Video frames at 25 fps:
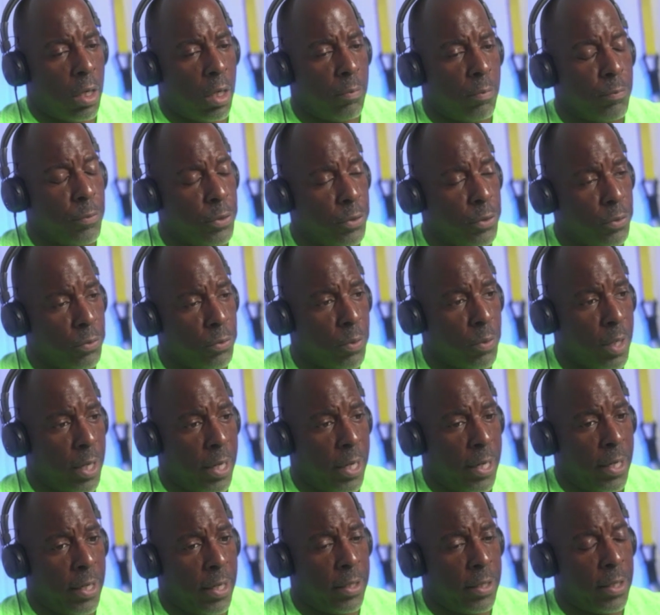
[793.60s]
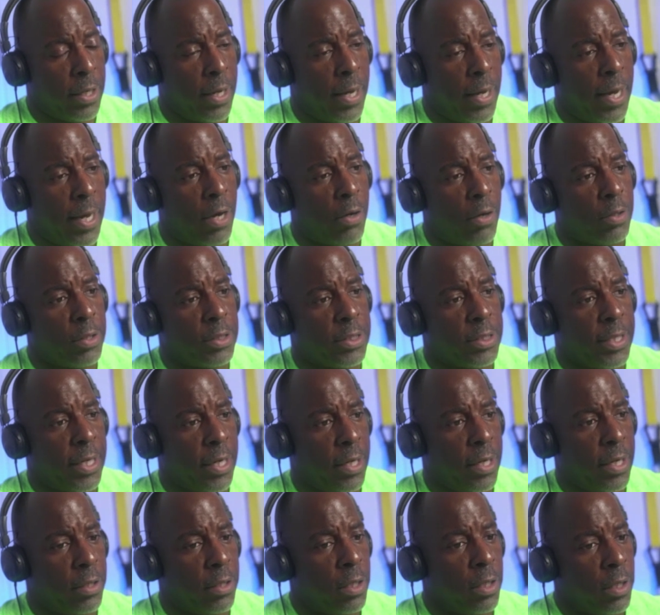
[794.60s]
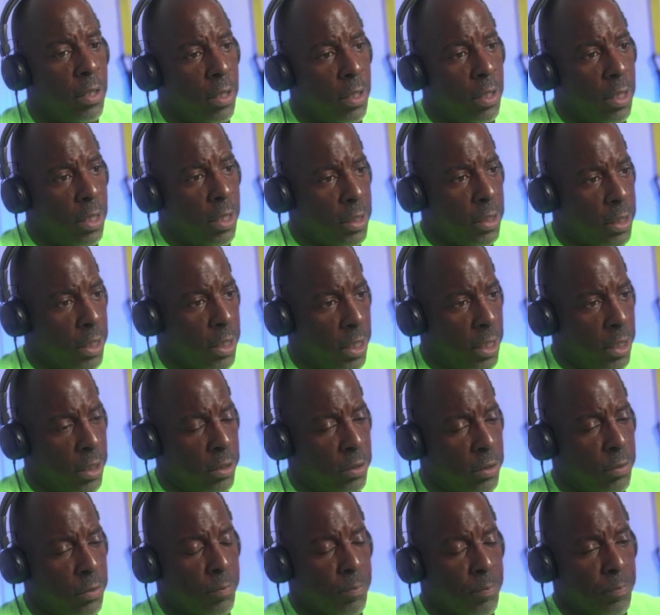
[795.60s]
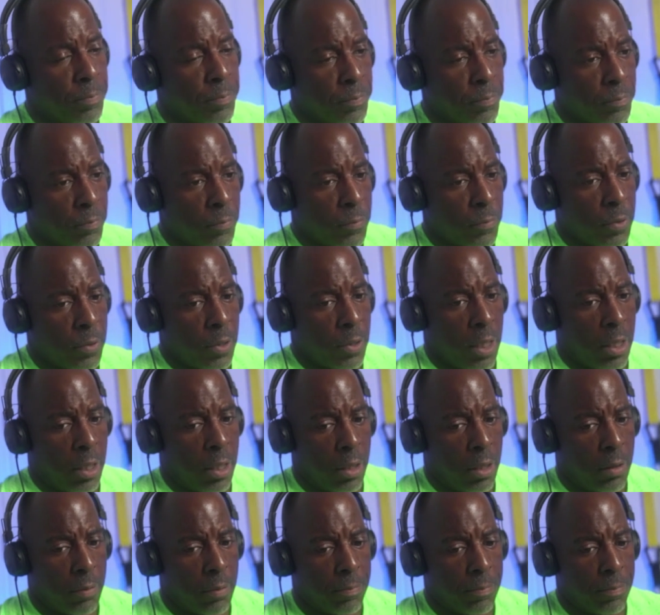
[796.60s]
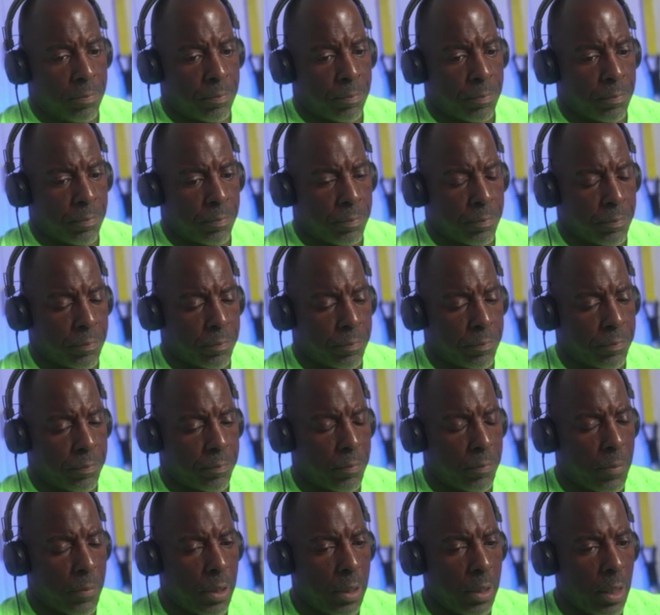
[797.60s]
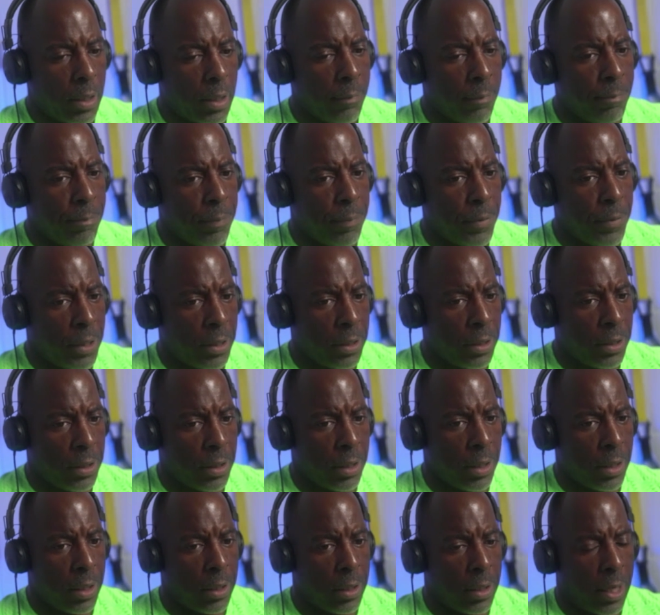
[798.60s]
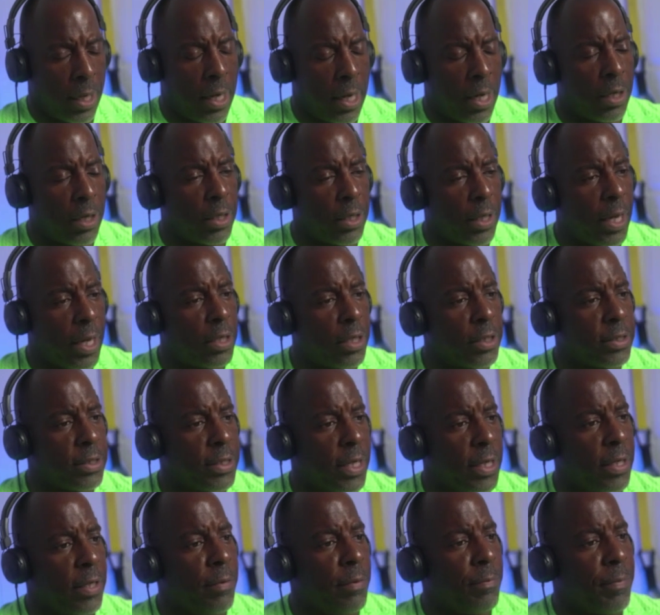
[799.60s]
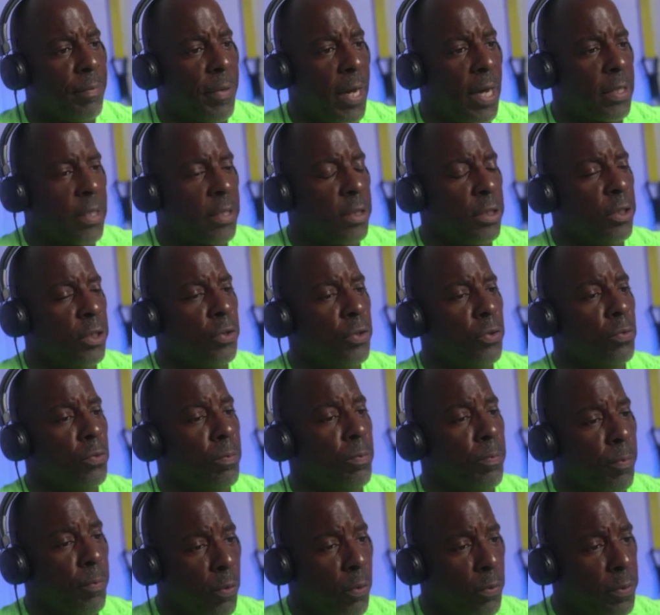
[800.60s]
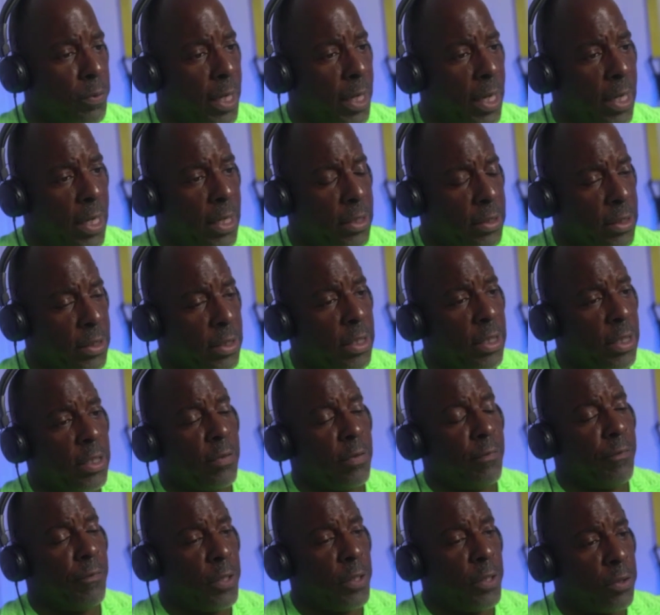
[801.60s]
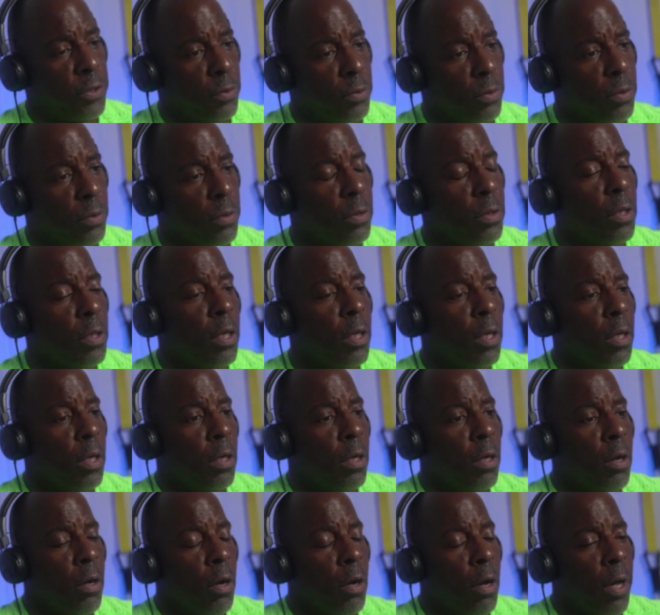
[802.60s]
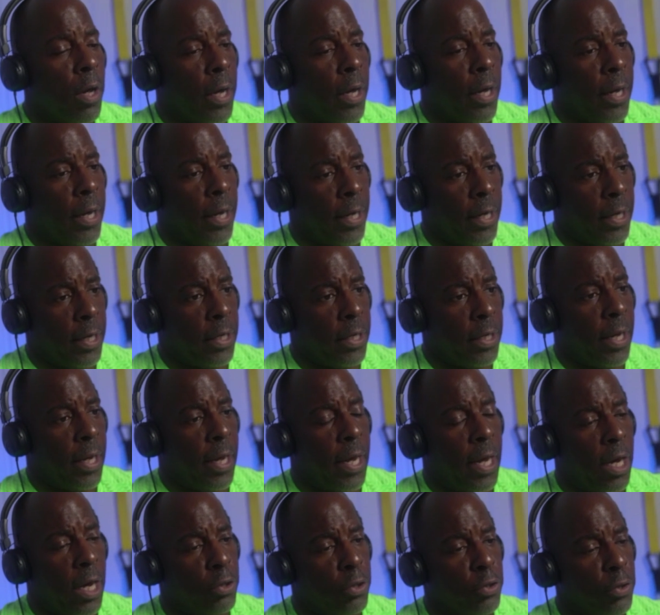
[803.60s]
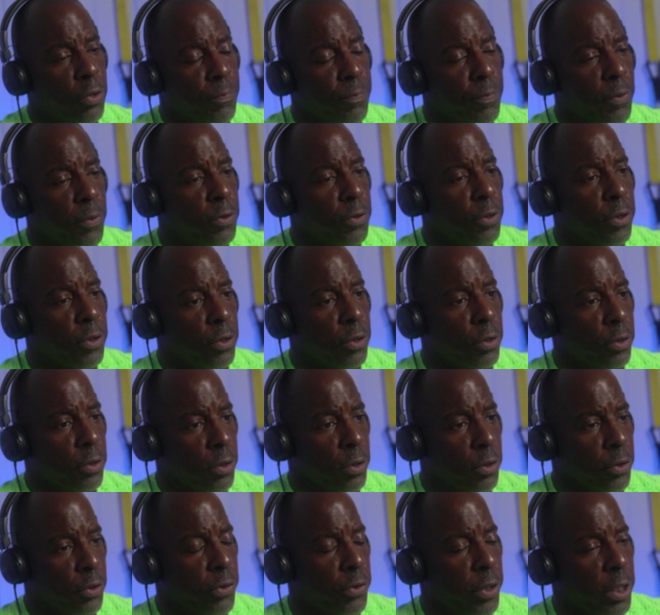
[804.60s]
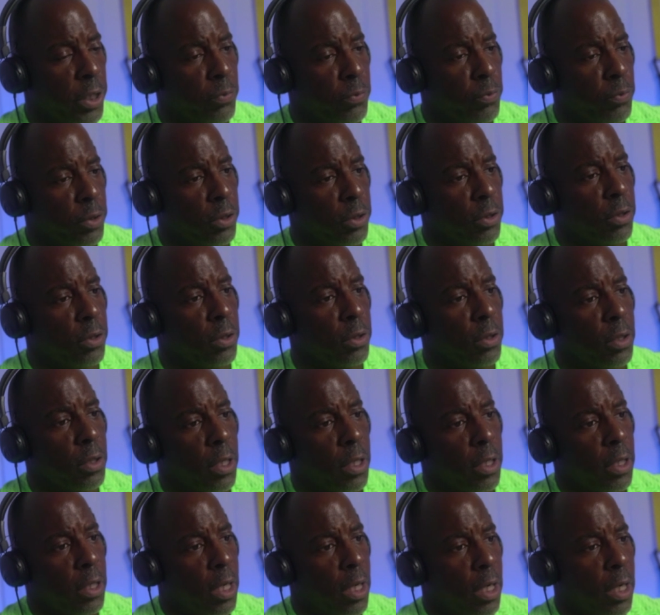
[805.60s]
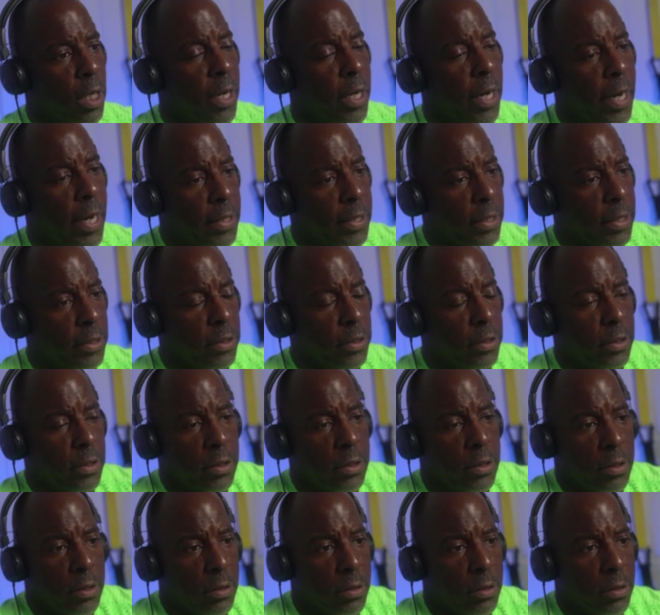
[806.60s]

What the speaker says: you, and how has that, again, um, been, how's that impacted you both as an individual and how you approach your training with your athletes?